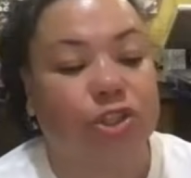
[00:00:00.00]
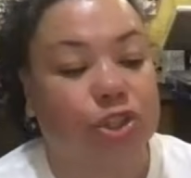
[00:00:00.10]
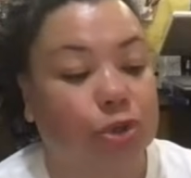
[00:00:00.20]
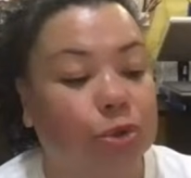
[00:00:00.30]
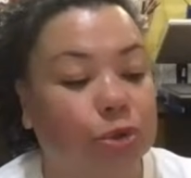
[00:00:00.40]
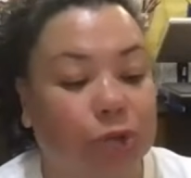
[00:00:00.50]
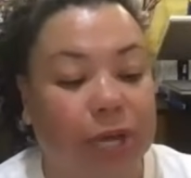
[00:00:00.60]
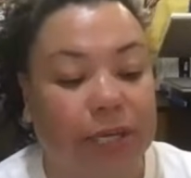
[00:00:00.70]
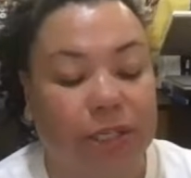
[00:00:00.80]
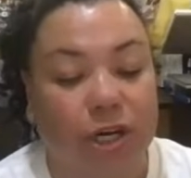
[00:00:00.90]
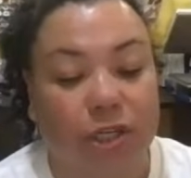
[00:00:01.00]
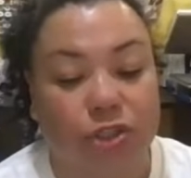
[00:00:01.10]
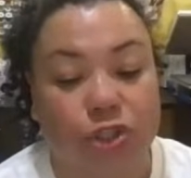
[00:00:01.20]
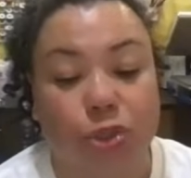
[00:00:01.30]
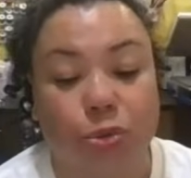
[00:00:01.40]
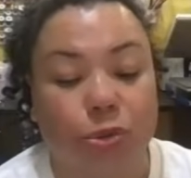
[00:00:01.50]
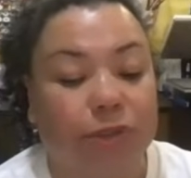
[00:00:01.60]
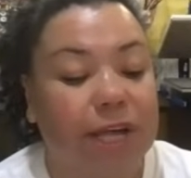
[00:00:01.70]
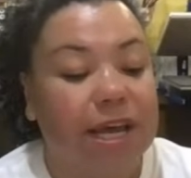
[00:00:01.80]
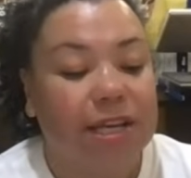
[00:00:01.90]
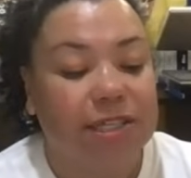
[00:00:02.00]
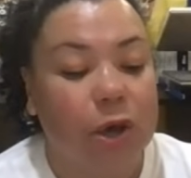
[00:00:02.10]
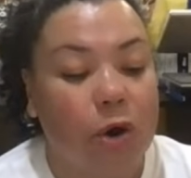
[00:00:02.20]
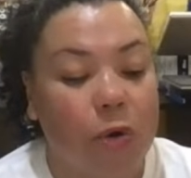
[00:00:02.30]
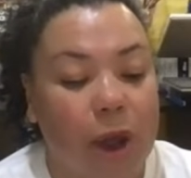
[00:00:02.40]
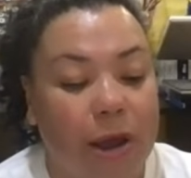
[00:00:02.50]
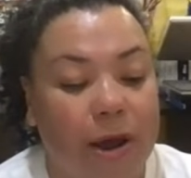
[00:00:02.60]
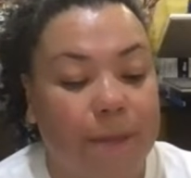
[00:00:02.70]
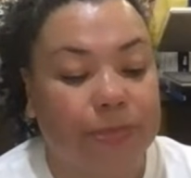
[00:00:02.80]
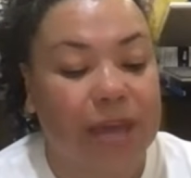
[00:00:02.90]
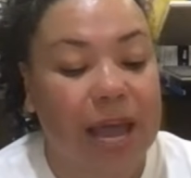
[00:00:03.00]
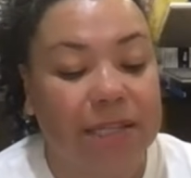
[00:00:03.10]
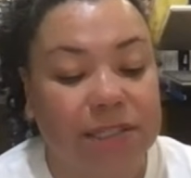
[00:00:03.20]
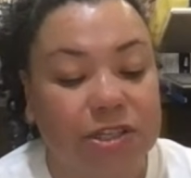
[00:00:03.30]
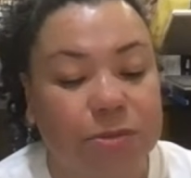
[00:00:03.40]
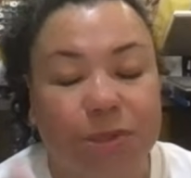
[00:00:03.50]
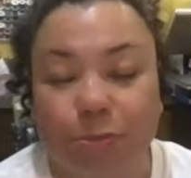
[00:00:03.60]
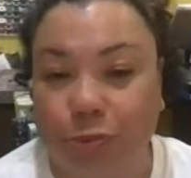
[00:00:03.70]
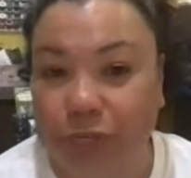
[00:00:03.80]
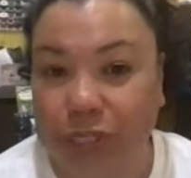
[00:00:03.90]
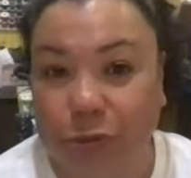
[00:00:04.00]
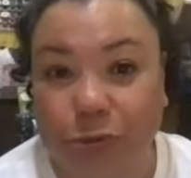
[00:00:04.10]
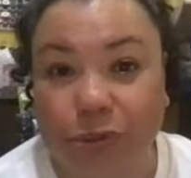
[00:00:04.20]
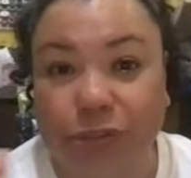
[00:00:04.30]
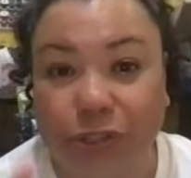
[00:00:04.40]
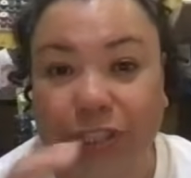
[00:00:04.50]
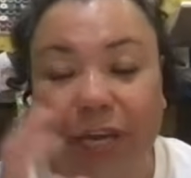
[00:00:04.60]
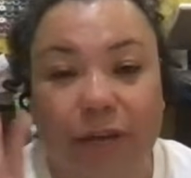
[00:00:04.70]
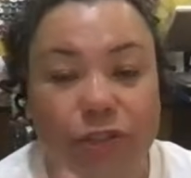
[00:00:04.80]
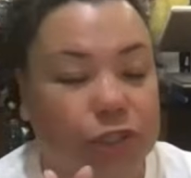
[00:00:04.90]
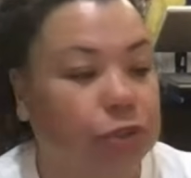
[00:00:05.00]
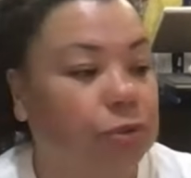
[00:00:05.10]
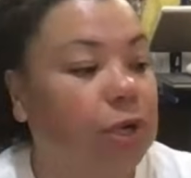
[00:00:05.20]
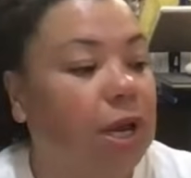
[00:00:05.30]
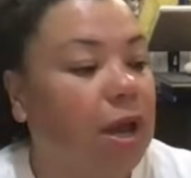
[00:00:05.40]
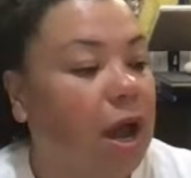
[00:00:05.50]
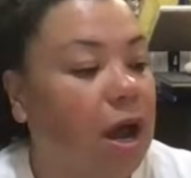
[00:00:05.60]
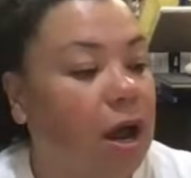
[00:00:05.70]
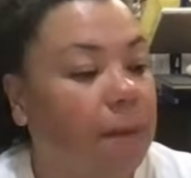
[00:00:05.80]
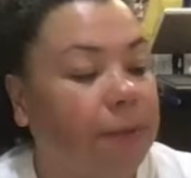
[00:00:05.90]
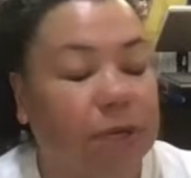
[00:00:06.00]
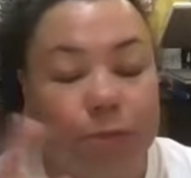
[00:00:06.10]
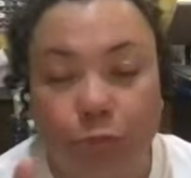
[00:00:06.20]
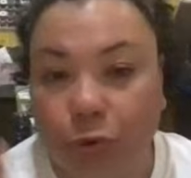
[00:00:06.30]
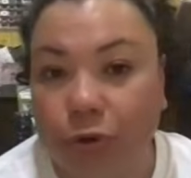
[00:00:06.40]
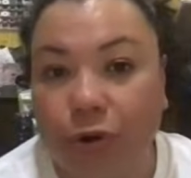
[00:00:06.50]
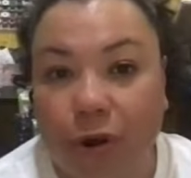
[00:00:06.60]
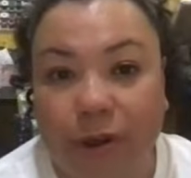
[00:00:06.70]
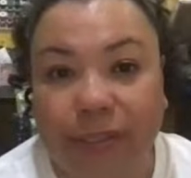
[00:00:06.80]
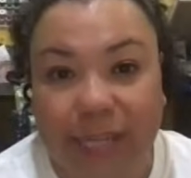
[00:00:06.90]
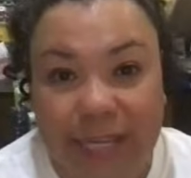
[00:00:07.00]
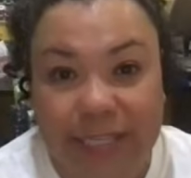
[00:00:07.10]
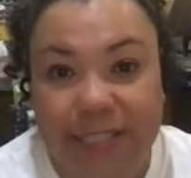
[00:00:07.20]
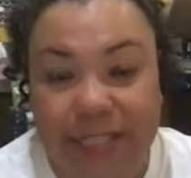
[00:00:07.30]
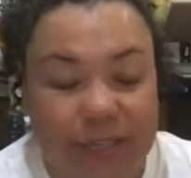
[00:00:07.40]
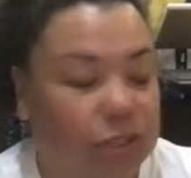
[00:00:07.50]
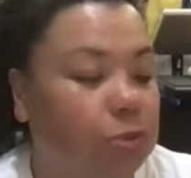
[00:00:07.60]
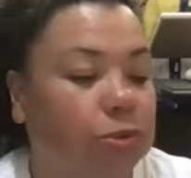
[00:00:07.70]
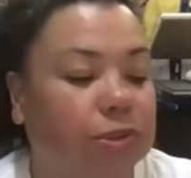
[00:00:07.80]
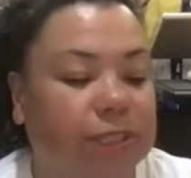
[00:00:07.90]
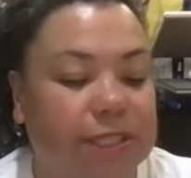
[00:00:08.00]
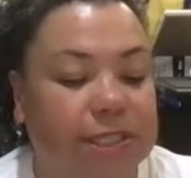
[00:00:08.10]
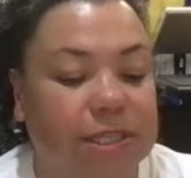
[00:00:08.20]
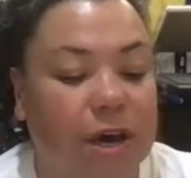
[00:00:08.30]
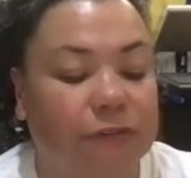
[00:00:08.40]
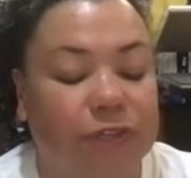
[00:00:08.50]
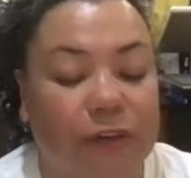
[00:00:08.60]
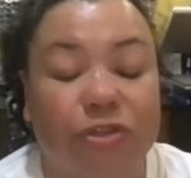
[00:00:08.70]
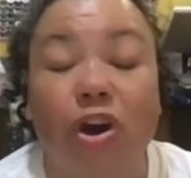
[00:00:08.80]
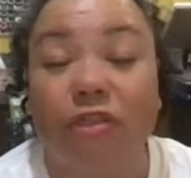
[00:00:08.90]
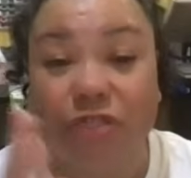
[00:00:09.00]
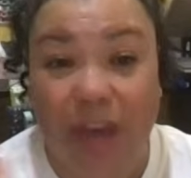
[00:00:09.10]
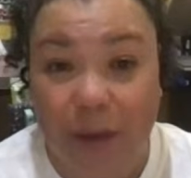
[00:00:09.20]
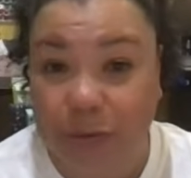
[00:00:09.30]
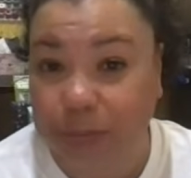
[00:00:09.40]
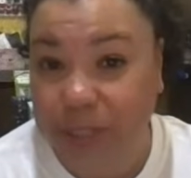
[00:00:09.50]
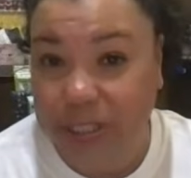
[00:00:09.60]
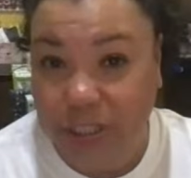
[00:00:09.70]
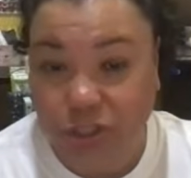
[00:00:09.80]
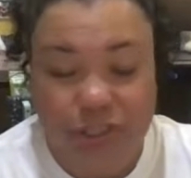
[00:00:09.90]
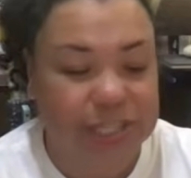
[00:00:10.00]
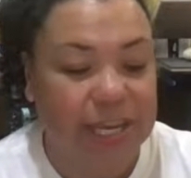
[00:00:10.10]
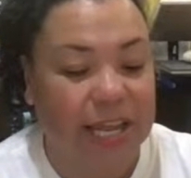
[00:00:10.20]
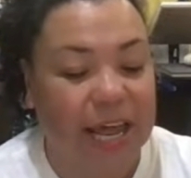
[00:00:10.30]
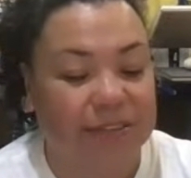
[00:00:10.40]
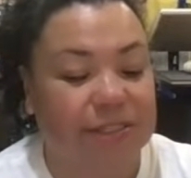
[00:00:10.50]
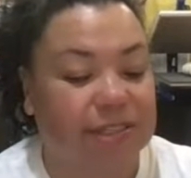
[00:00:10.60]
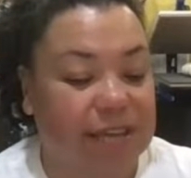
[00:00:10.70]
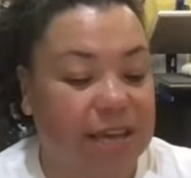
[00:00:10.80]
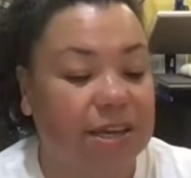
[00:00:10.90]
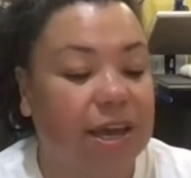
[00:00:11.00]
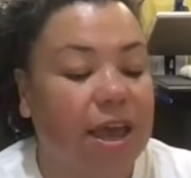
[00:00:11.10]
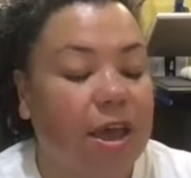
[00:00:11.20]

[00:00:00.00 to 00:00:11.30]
tulle. So that's going to be pretty cool, learning how to embroider on lace and tulle and stuff. So I thought that would be an interesting class to take.